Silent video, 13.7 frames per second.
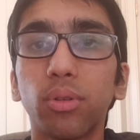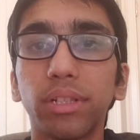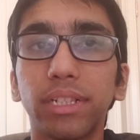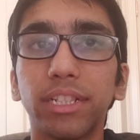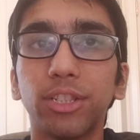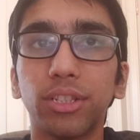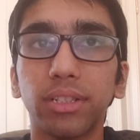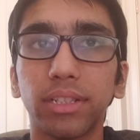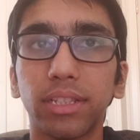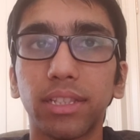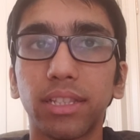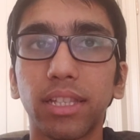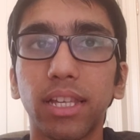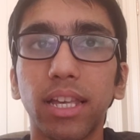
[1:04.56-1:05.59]
or
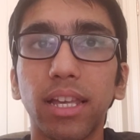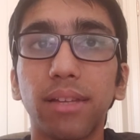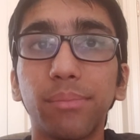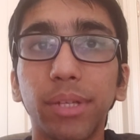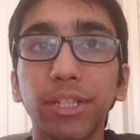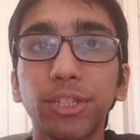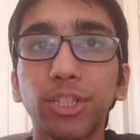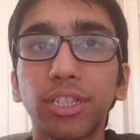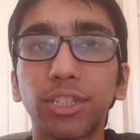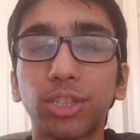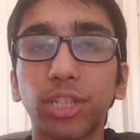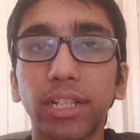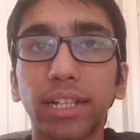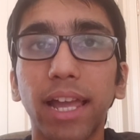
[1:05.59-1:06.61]
digitally. Make sure to
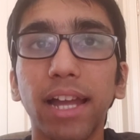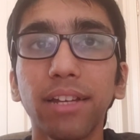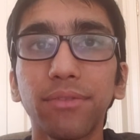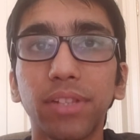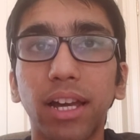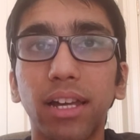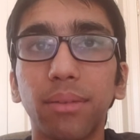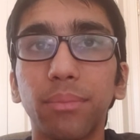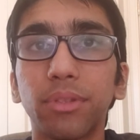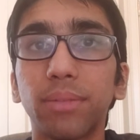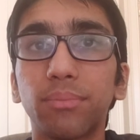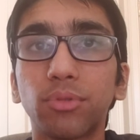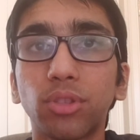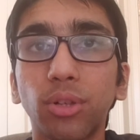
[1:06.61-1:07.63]
check ahead of time the
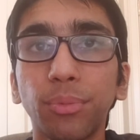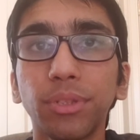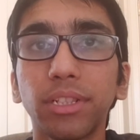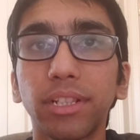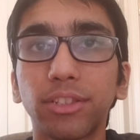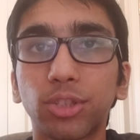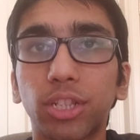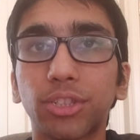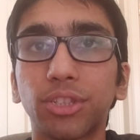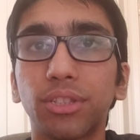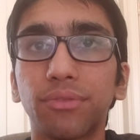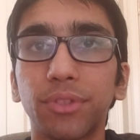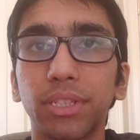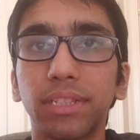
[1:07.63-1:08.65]
appropriate
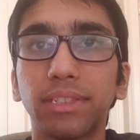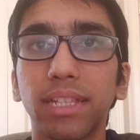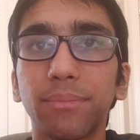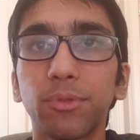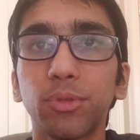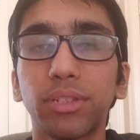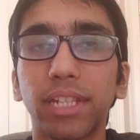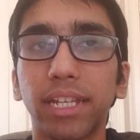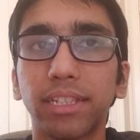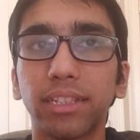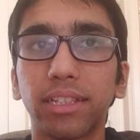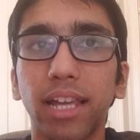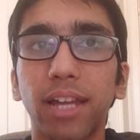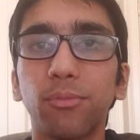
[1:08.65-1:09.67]
instructions for the exam you are
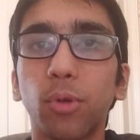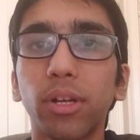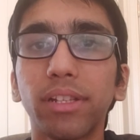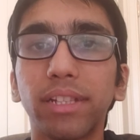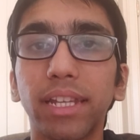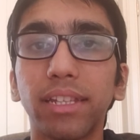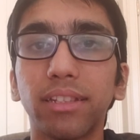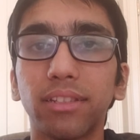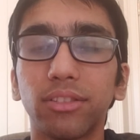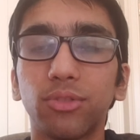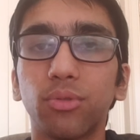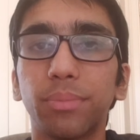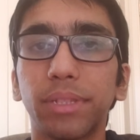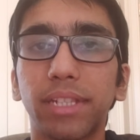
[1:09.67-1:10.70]
taking and what date
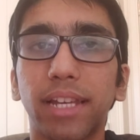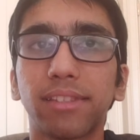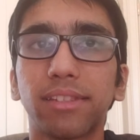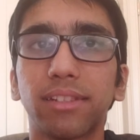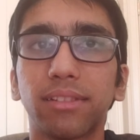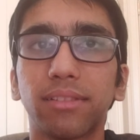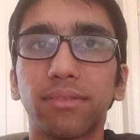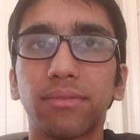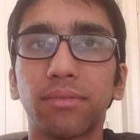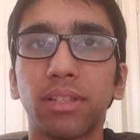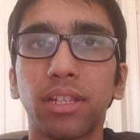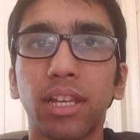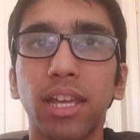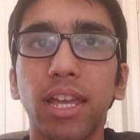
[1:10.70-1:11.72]
you will be testing.
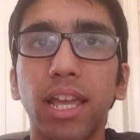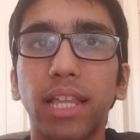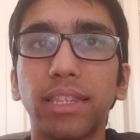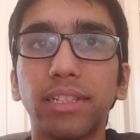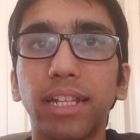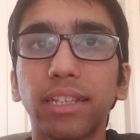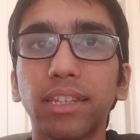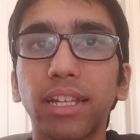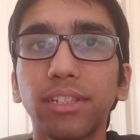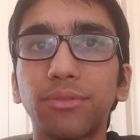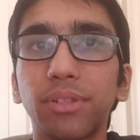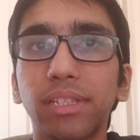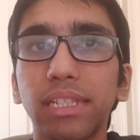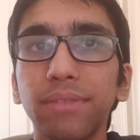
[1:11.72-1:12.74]
The deadline
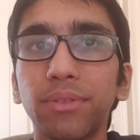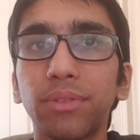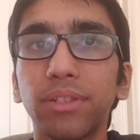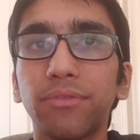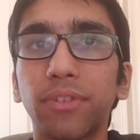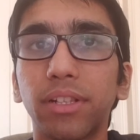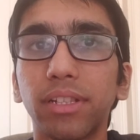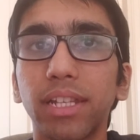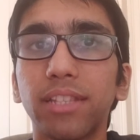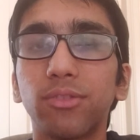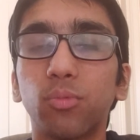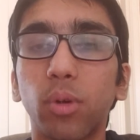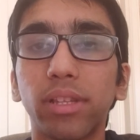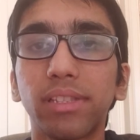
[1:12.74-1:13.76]
to receive a refund
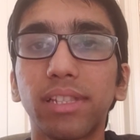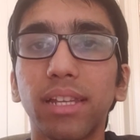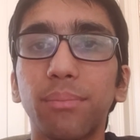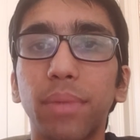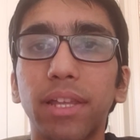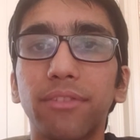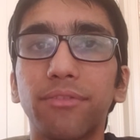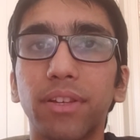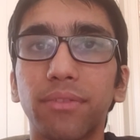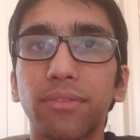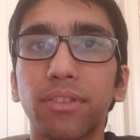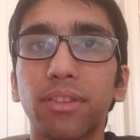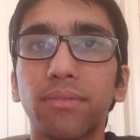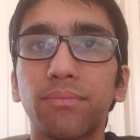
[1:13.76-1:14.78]
is Wednesday, May
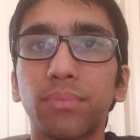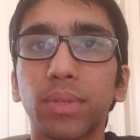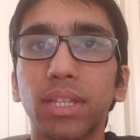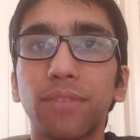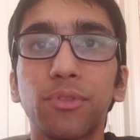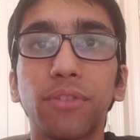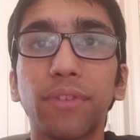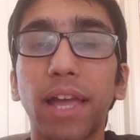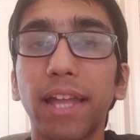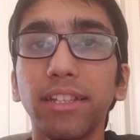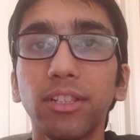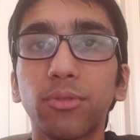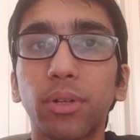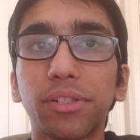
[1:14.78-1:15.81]
5th. If you have
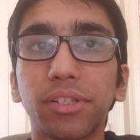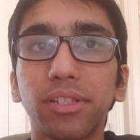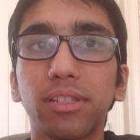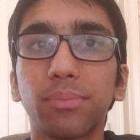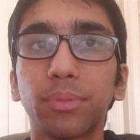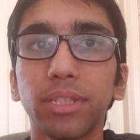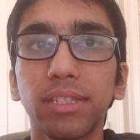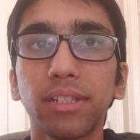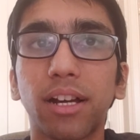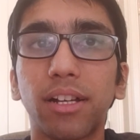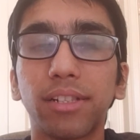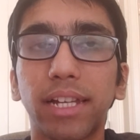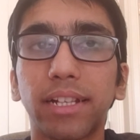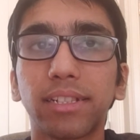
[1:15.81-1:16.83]
any questions, please
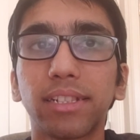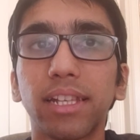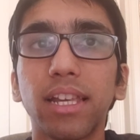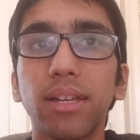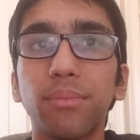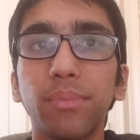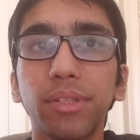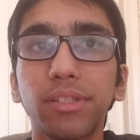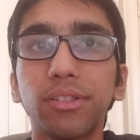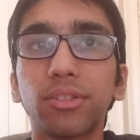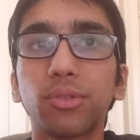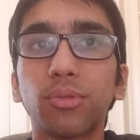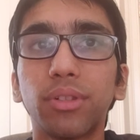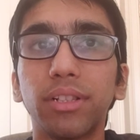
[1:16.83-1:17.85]
contact
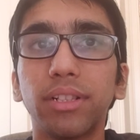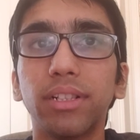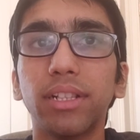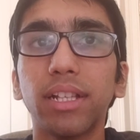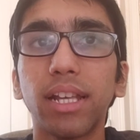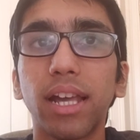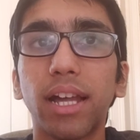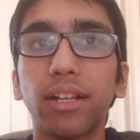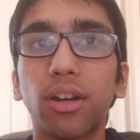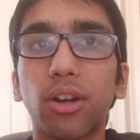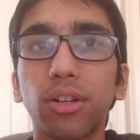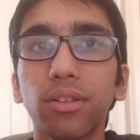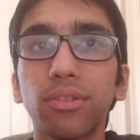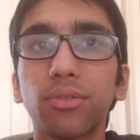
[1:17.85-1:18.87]
Mr. Thornton at
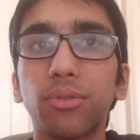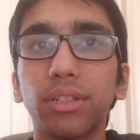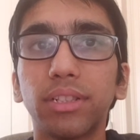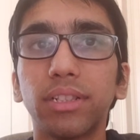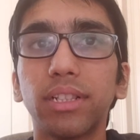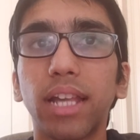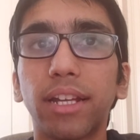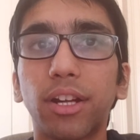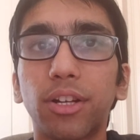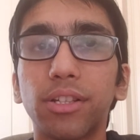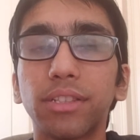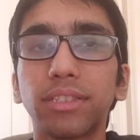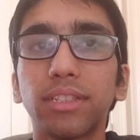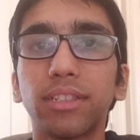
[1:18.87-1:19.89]

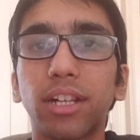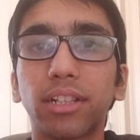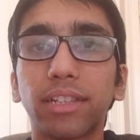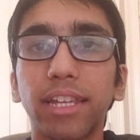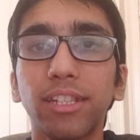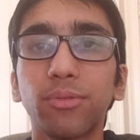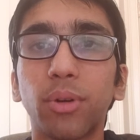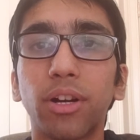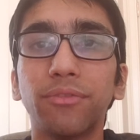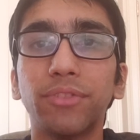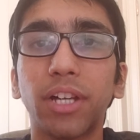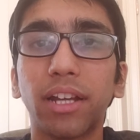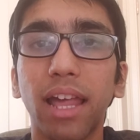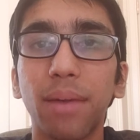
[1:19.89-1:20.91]

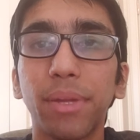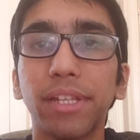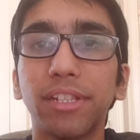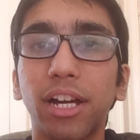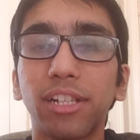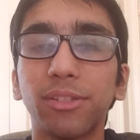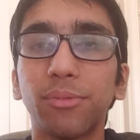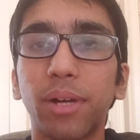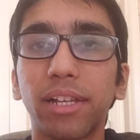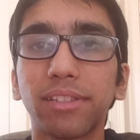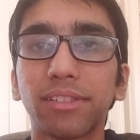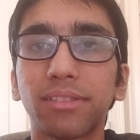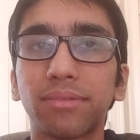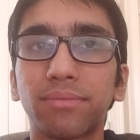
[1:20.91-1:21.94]

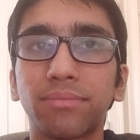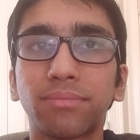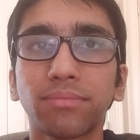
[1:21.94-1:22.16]
rthornton@arlington.k12.ma.us.